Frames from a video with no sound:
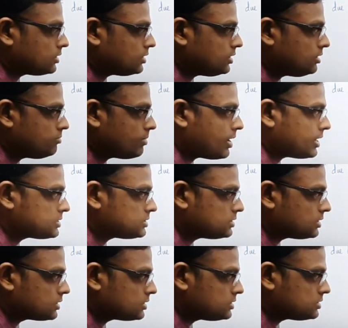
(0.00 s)

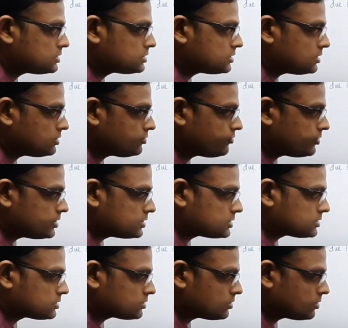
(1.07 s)
imaginary
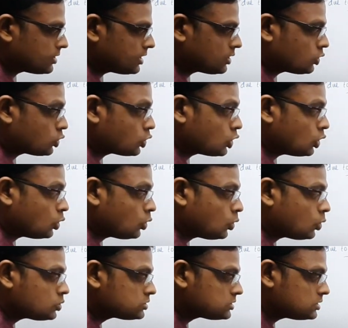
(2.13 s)
surface or a
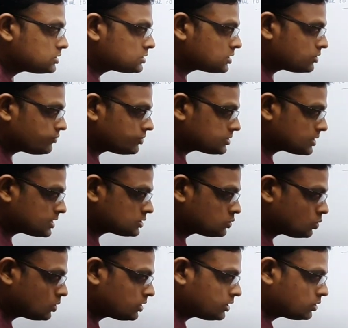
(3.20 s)
closed surface. As you
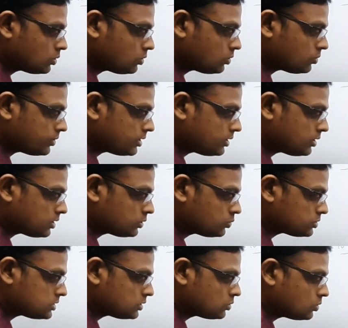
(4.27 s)
already know, while you are
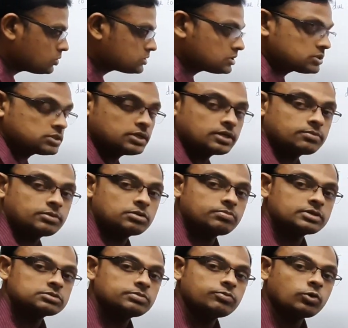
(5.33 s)
using Gauss's theorem, it
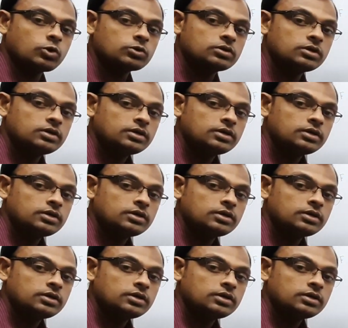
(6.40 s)
must be what?